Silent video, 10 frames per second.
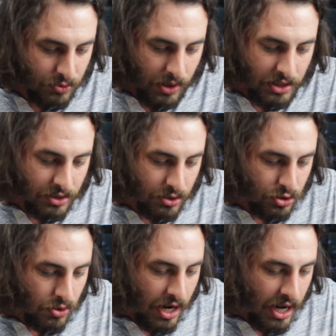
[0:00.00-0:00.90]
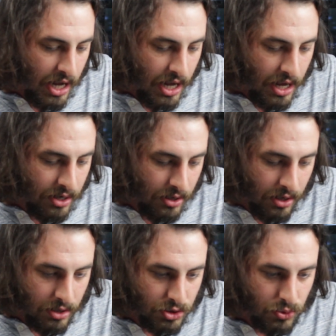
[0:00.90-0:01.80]
Rise of the
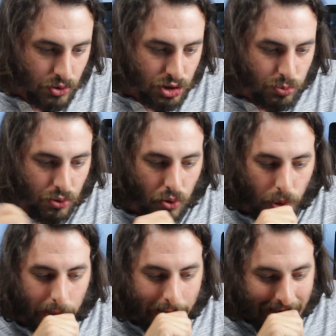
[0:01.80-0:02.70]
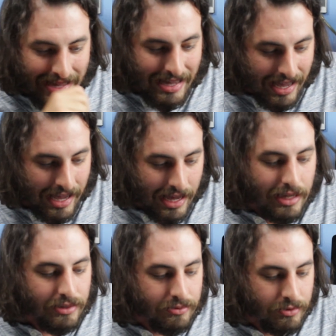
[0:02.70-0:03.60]
Triad, source port,
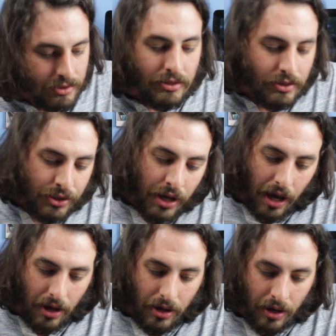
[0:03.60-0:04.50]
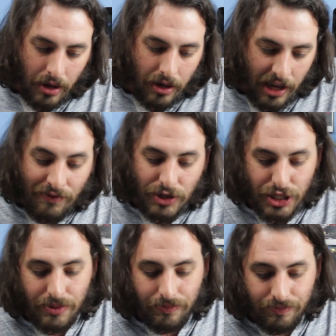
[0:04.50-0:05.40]
and yeah,
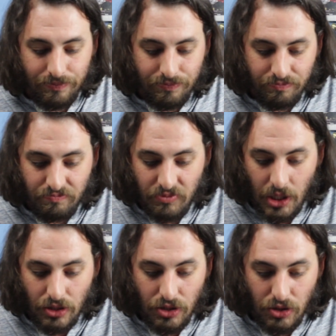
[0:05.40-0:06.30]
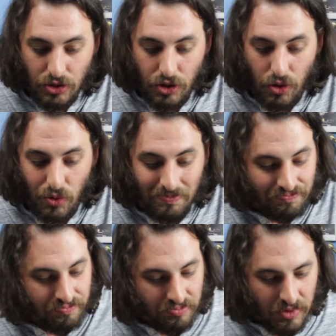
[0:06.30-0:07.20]
Effigy. So
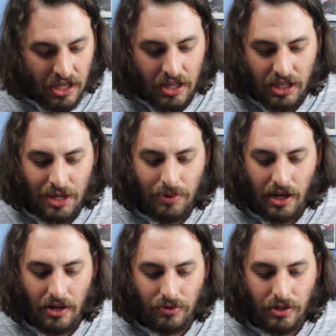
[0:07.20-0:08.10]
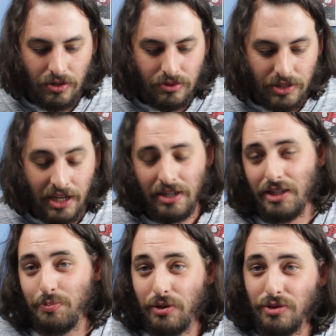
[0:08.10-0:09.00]
keep an eye on those, and I
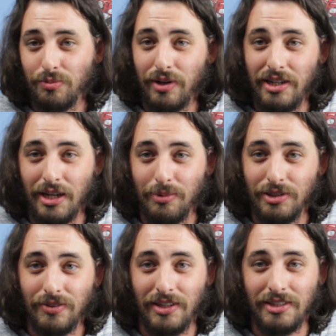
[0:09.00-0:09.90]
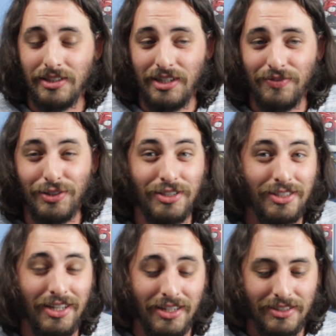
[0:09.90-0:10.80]
guess Postal Brain Damage, so that's an even
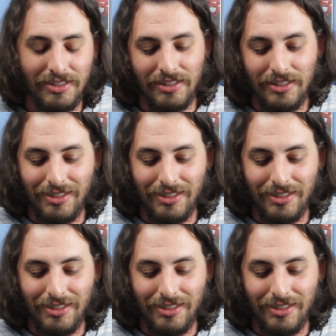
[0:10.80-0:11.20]
6.